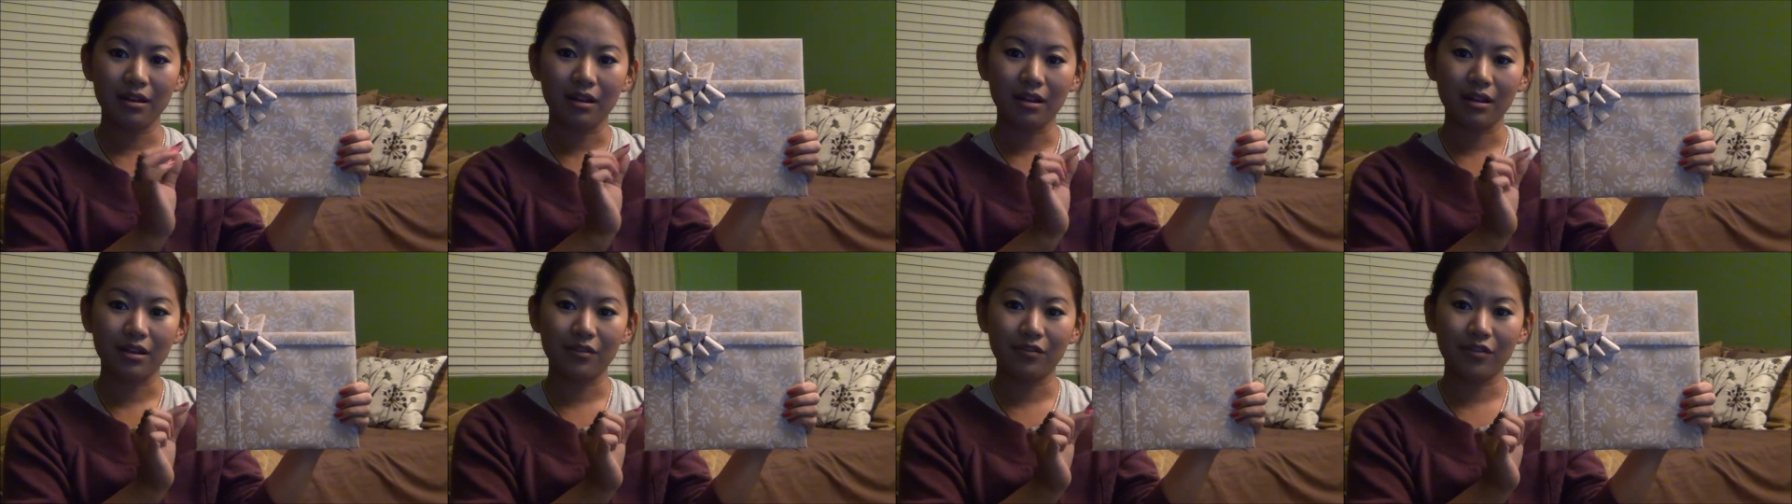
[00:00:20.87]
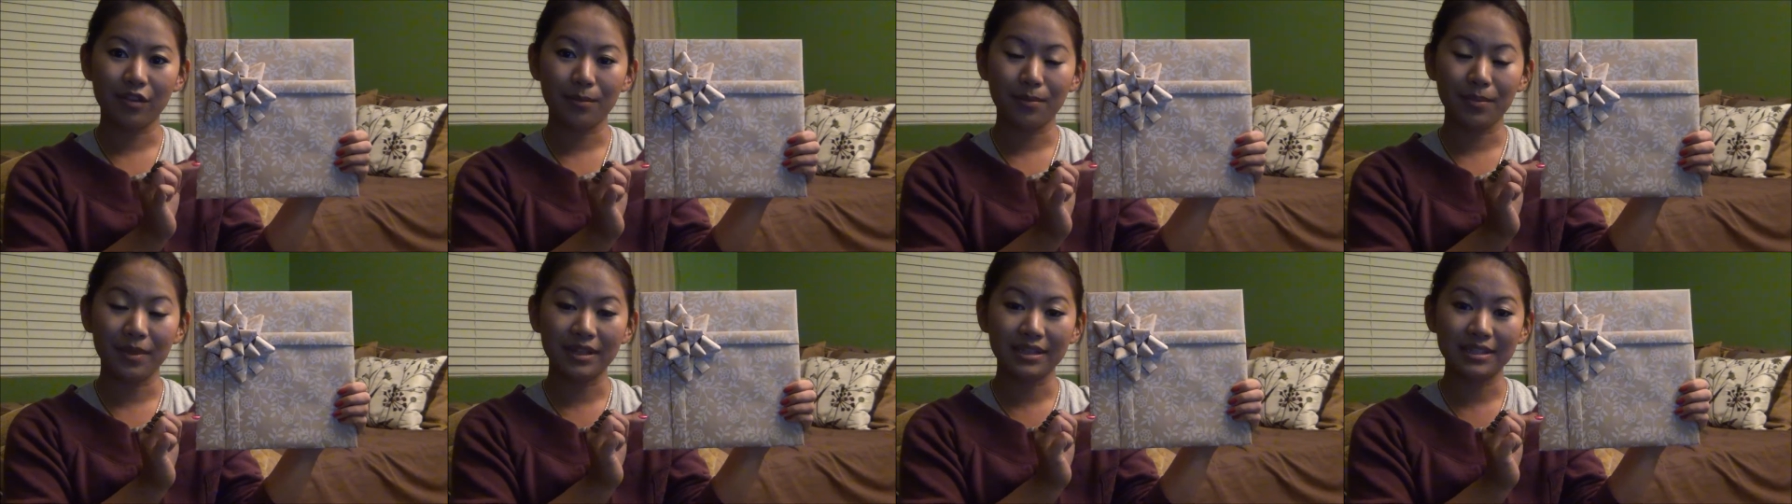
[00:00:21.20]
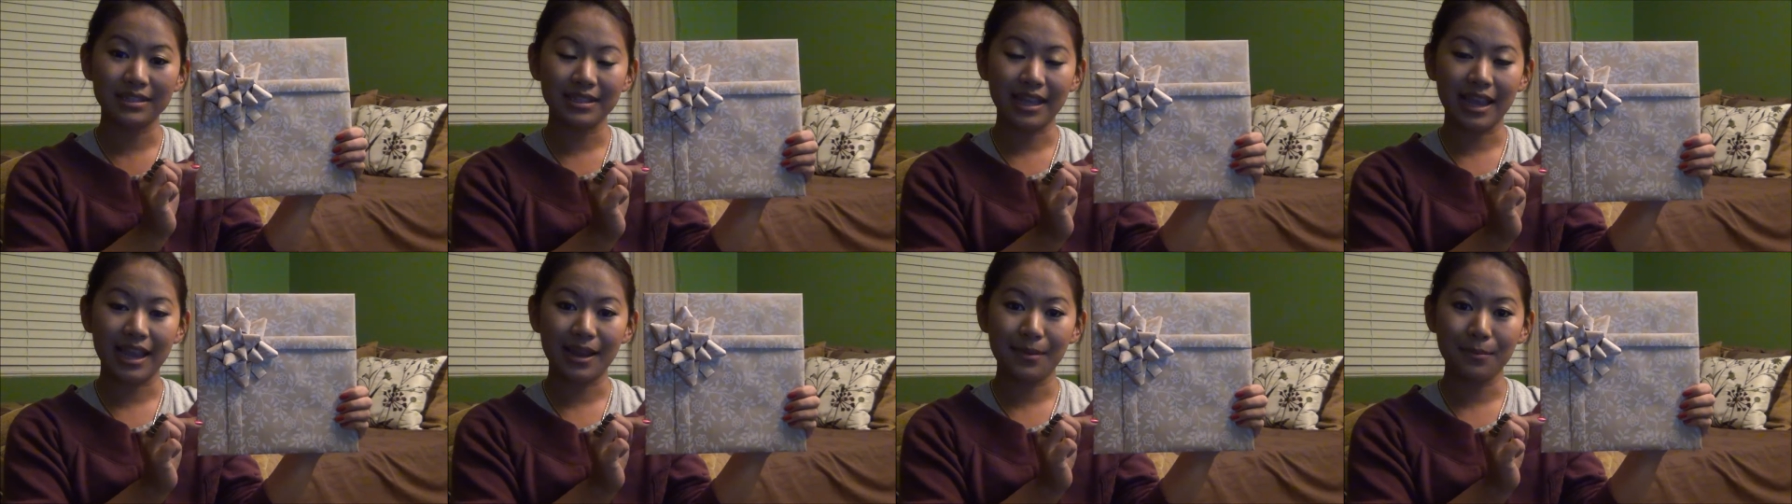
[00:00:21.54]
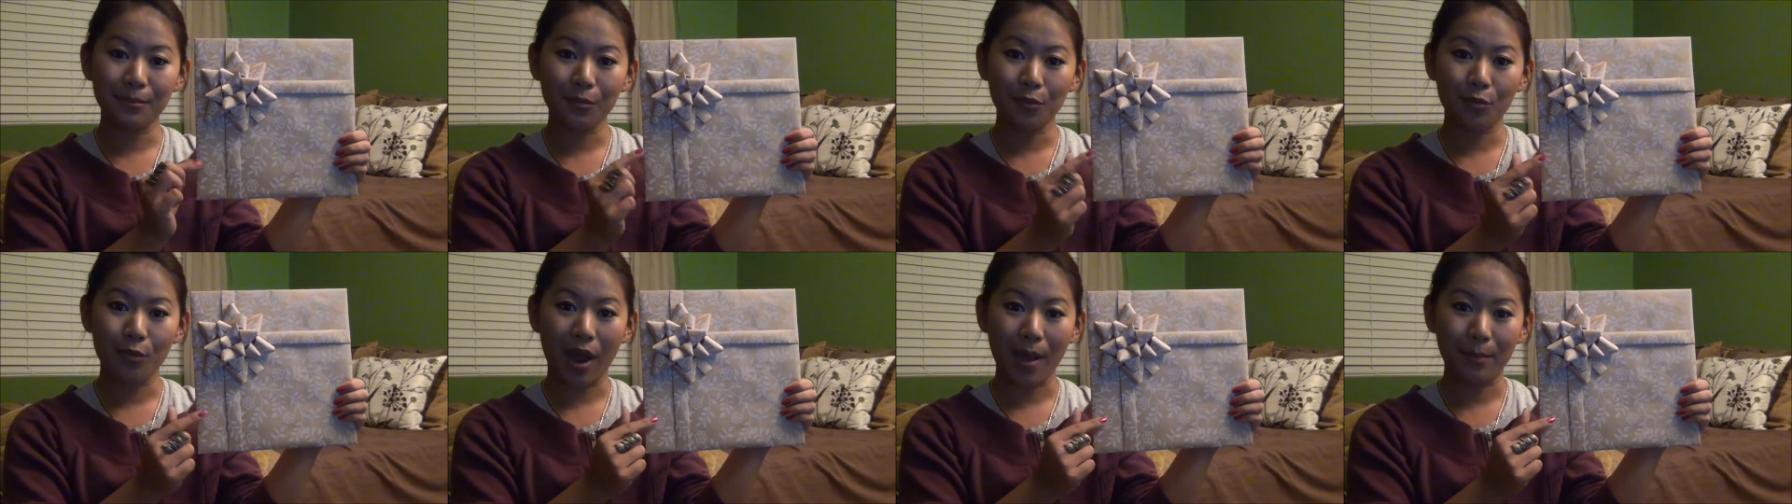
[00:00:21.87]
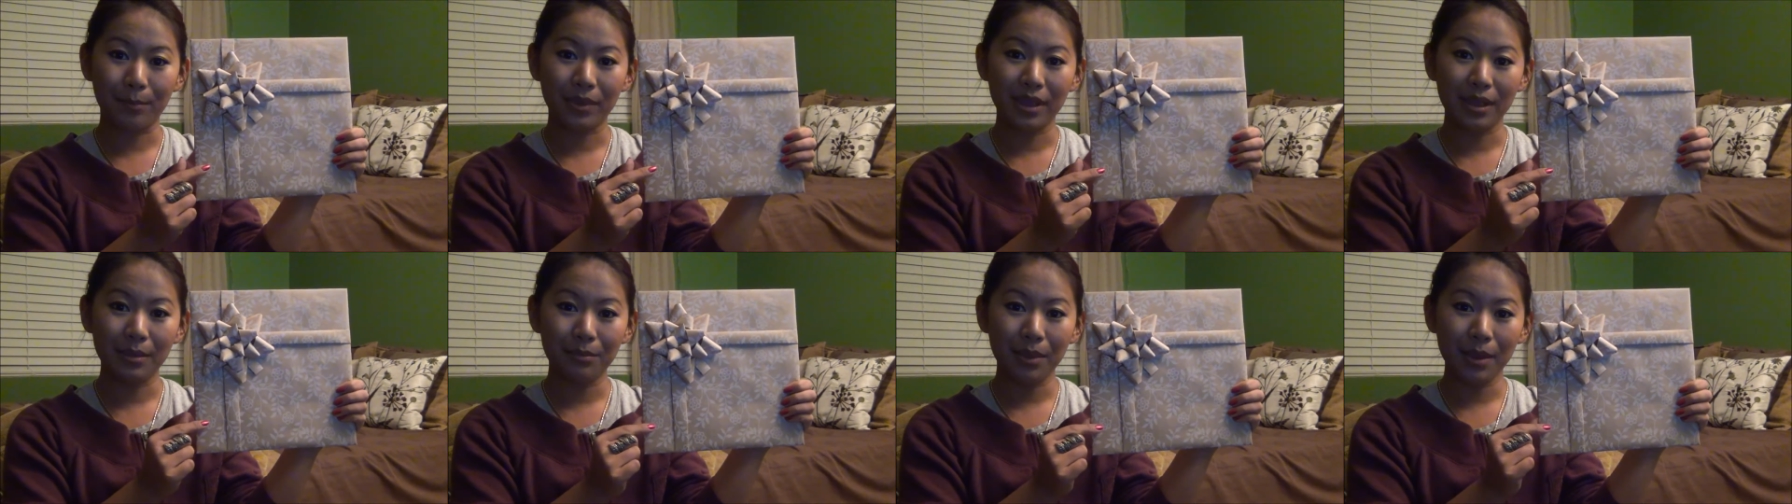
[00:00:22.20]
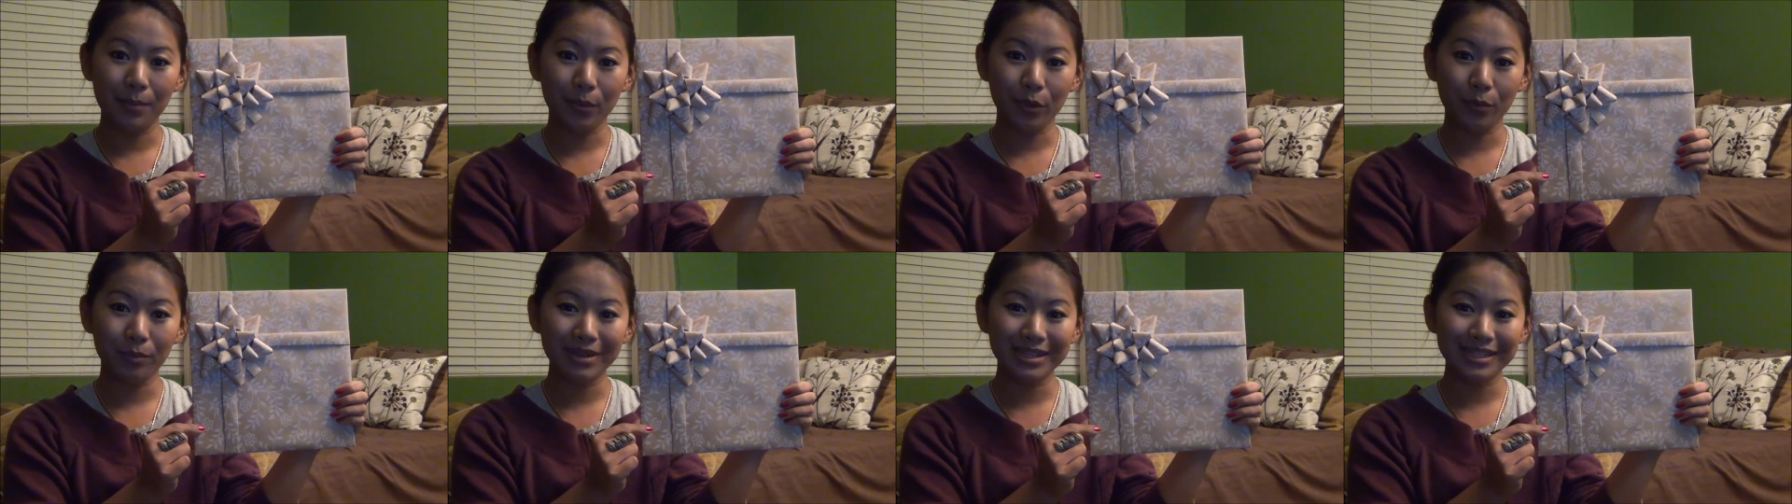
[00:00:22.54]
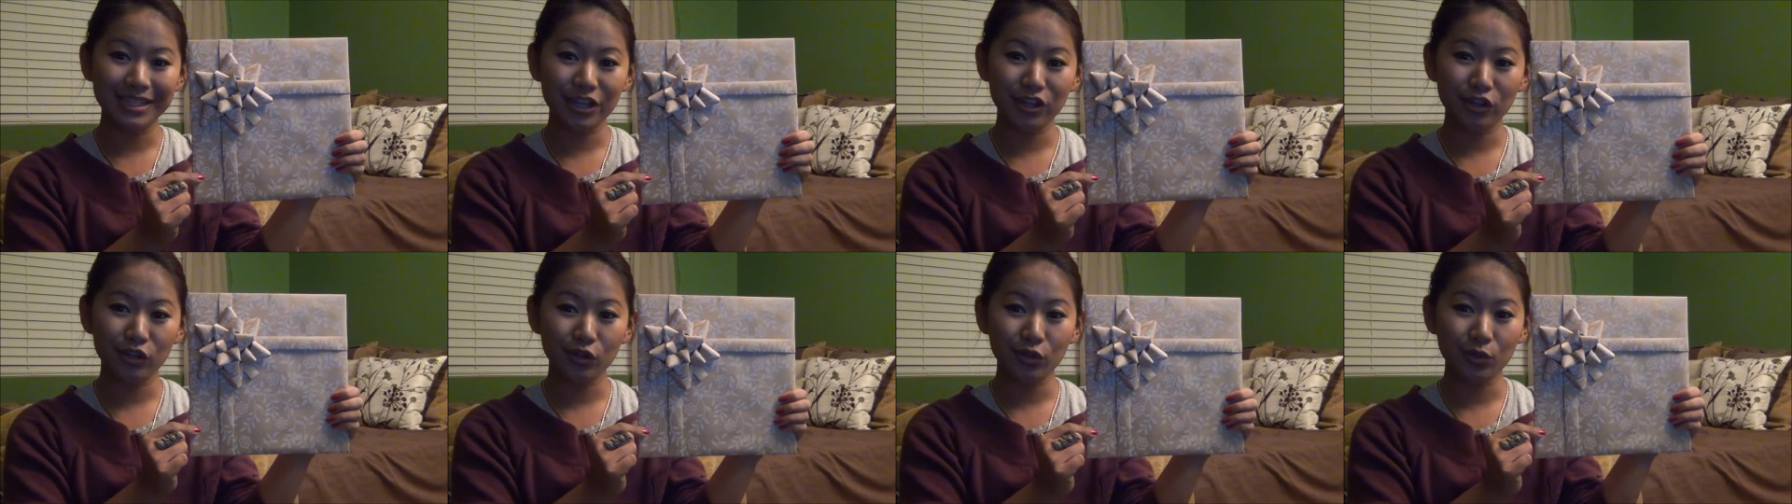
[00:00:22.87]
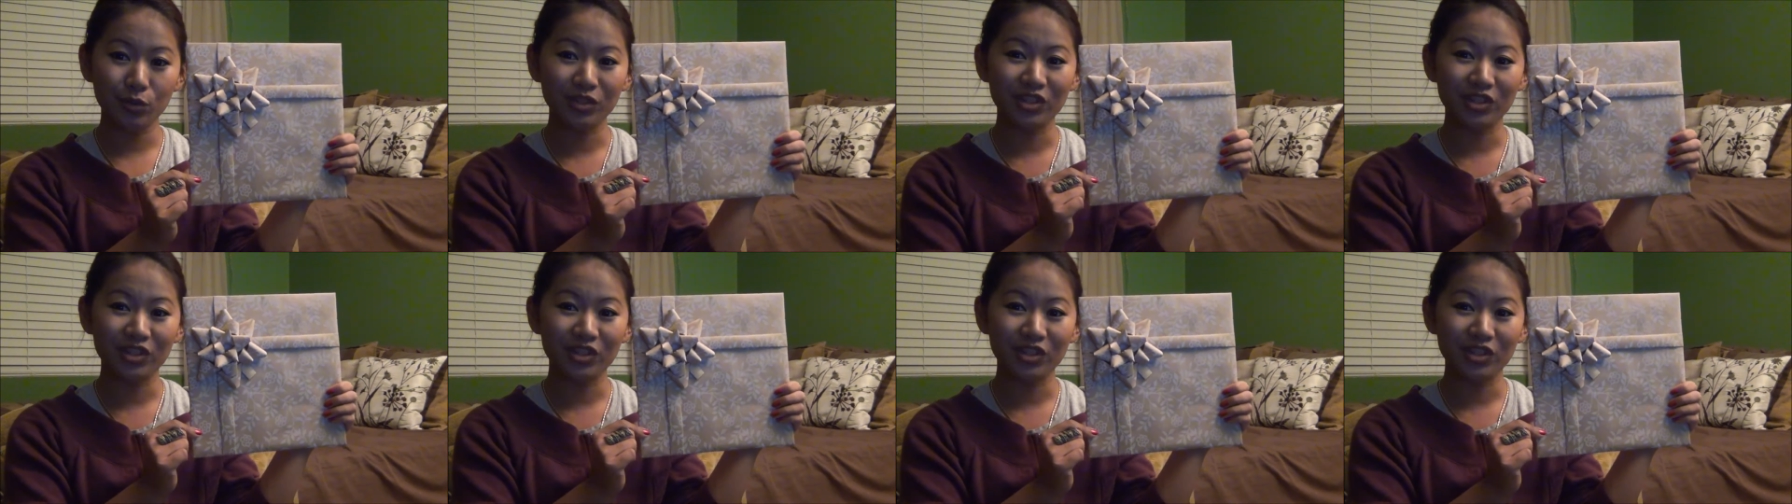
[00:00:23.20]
are from the same wrapping paper material,